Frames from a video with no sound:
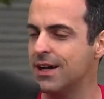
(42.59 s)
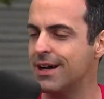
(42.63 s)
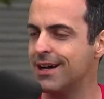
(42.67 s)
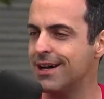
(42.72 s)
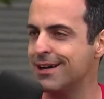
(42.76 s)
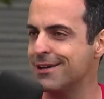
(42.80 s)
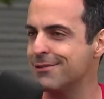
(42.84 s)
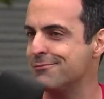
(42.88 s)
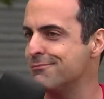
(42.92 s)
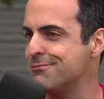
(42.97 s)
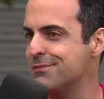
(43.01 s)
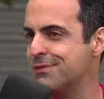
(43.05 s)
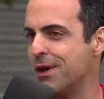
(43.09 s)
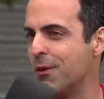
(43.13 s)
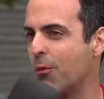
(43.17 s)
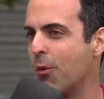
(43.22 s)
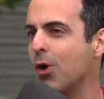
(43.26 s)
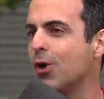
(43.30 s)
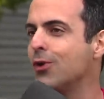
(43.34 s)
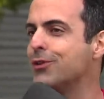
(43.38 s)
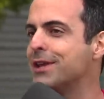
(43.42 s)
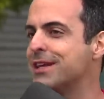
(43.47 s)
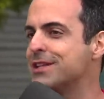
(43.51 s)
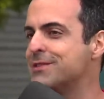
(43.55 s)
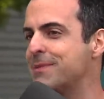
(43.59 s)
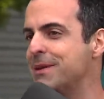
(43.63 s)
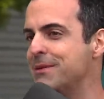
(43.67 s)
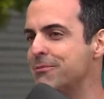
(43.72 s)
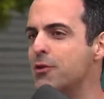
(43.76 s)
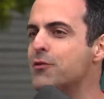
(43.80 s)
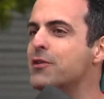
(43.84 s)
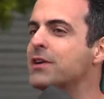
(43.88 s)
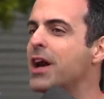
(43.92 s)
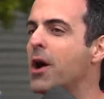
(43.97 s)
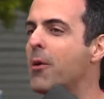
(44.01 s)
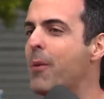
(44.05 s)
Um, the world has been
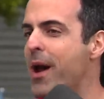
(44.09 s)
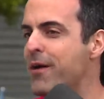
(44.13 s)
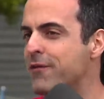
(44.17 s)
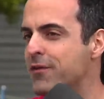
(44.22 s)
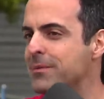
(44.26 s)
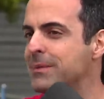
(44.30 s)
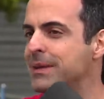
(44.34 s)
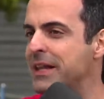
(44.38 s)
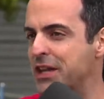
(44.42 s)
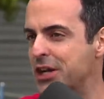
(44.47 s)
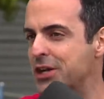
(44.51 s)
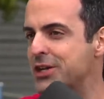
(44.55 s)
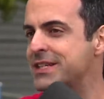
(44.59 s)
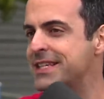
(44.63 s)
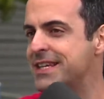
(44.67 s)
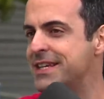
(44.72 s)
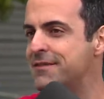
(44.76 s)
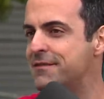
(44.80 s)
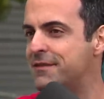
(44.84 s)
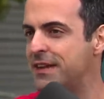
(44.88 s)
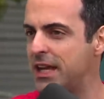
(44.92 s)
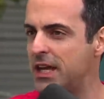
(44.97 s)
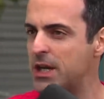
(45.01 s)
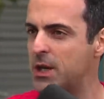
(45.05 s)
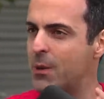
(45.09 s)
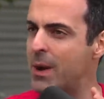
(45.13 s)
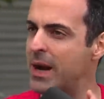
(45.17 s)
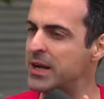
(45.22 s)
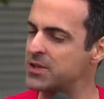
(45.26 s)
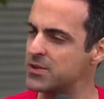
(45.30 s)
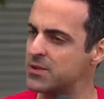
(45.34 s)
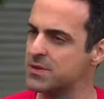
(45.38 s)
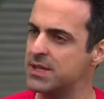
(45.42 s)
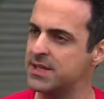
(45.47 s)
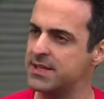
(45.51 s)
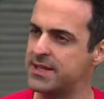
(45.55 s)
moving away from linear T V,
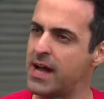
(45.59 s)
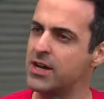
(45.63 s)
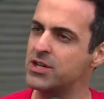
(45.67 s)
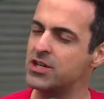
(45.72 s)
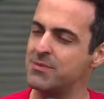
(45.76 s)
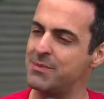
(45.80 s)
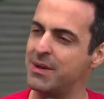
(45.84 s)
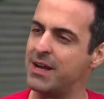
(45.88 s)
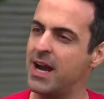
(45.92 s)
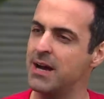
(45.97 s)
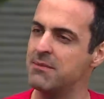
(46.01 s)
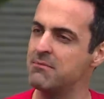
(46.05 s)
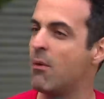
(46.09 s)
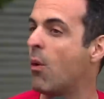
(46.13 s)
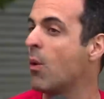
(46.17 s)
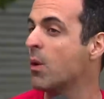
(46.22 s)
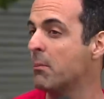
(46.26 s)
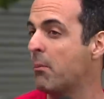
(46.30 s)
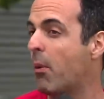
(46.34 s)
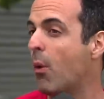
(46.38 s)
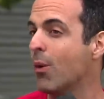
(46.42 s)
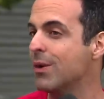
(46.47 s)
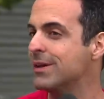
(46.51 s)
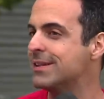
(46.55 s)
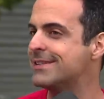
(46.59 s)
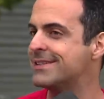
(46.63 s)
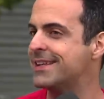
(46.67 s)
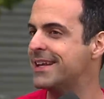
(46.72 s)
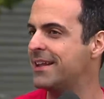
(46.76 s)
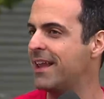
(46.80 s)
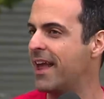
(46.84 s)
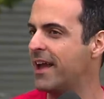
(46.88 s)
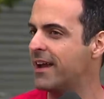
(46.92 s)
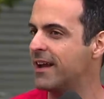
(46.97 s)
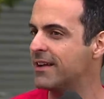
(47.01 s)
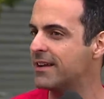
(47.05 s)
right? So these actually become more important
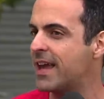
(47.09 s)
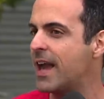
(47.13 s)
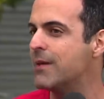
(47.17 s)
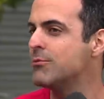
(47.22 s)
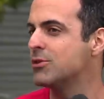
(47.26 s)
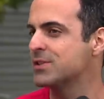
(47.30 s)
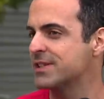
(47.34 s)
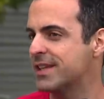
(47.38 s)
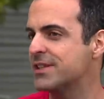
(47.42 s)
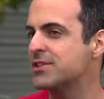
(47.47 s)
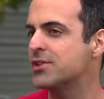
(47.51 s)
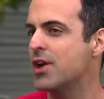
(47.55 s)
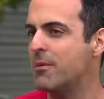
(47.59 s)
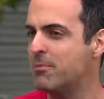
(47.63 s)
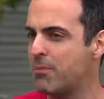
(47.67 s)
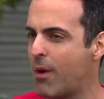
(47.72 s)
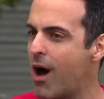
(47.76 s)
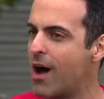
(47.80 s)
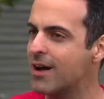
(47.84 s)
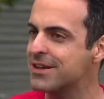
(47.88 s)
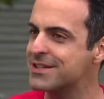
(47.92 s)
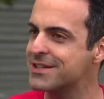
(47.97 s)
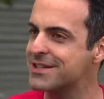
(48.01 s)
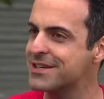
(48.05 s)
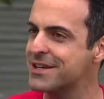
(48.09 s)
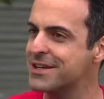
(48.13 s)
than like a cable set-top box.